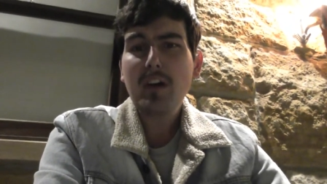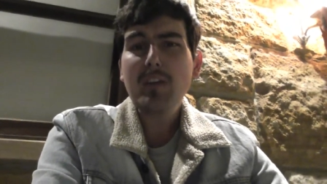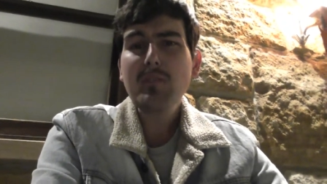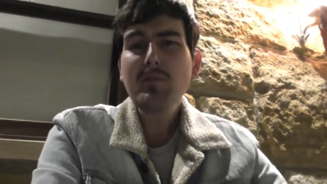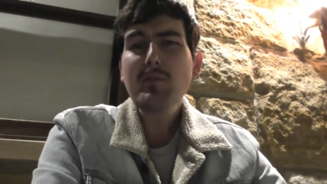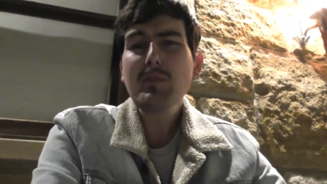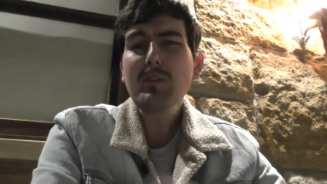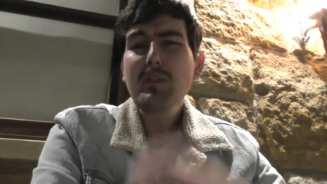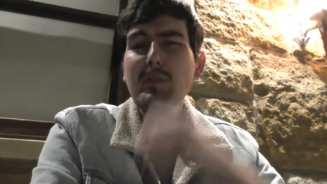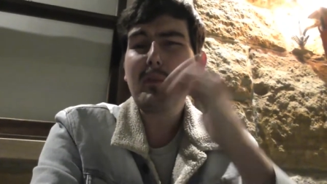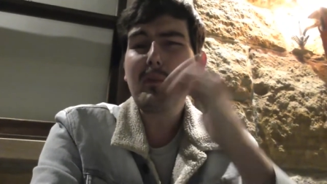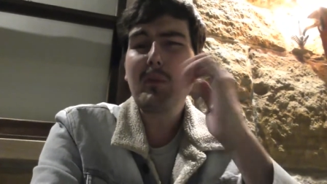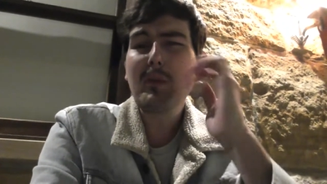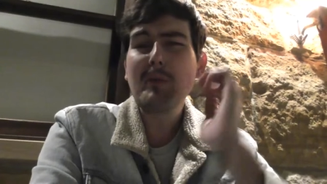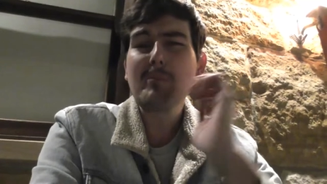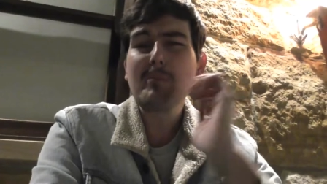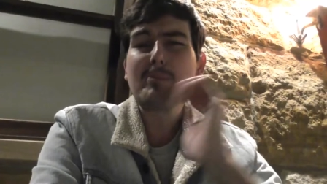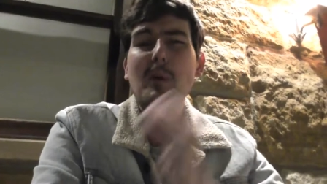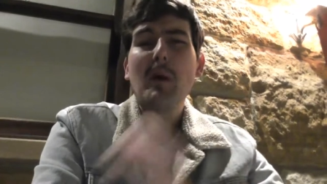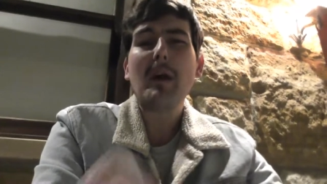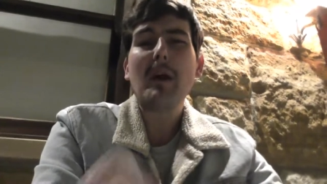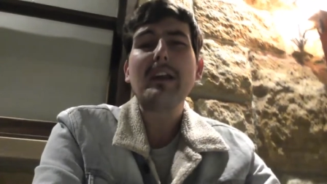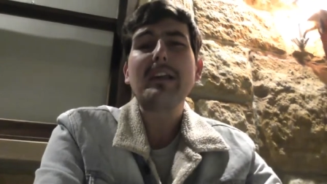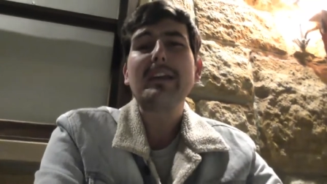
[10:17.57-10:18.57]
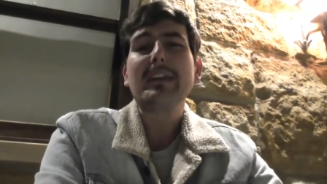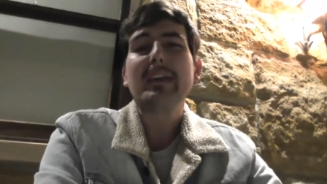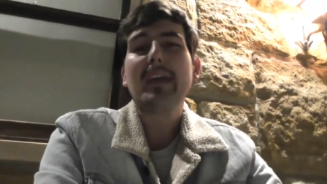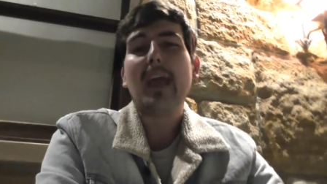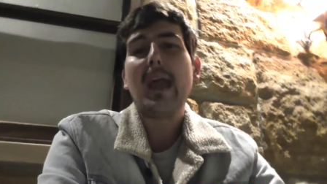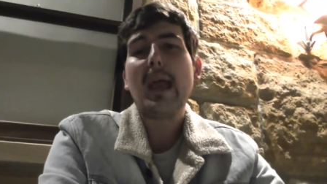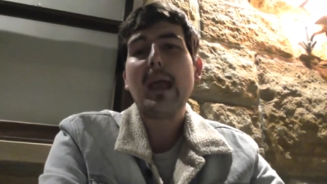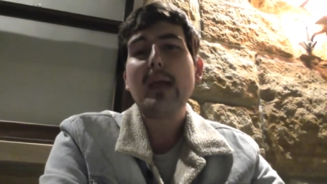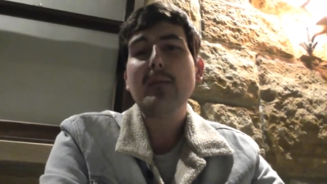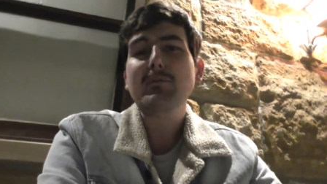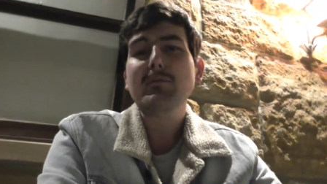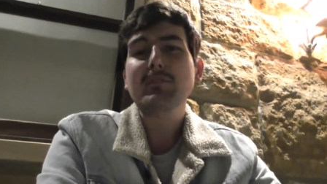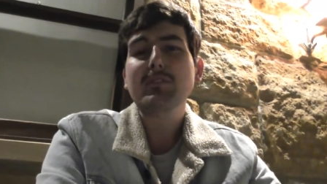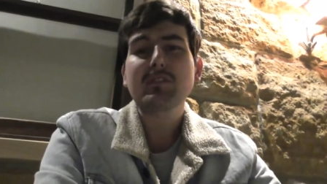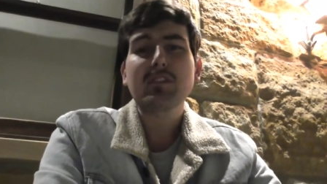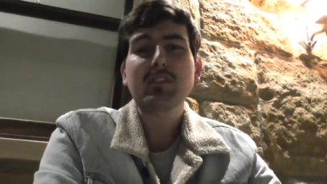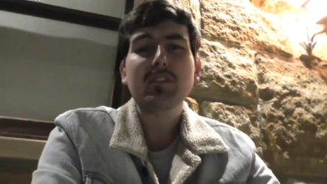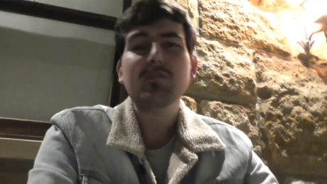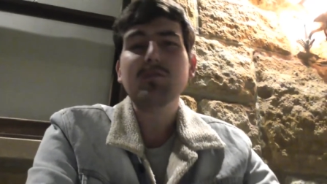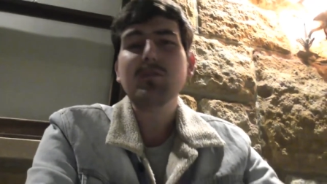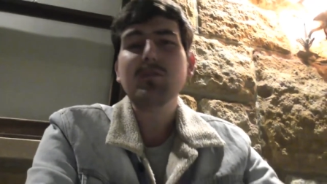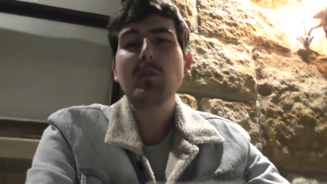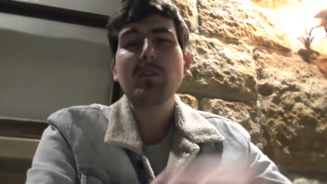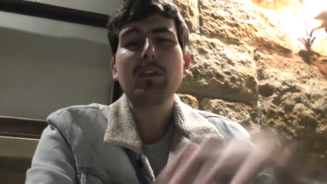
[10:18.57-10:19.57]
I didn't really want to buy any games, because
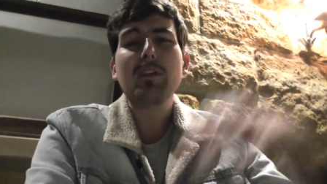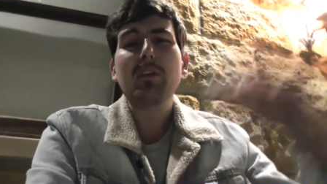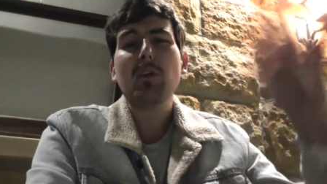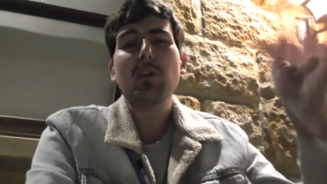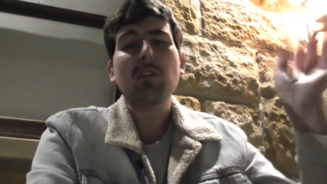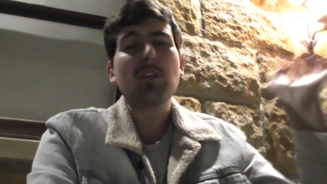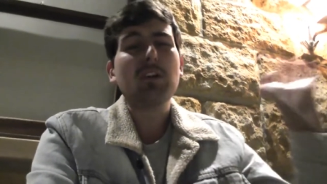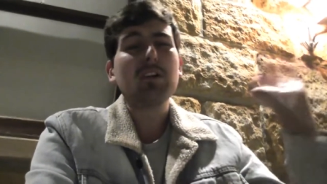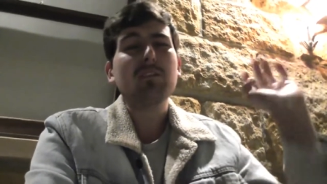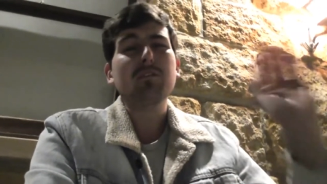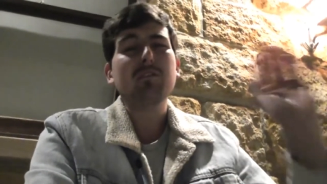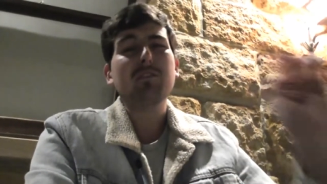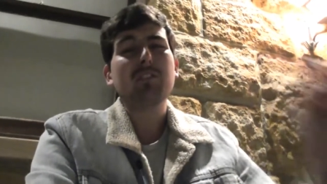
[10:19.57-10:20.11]
I've already got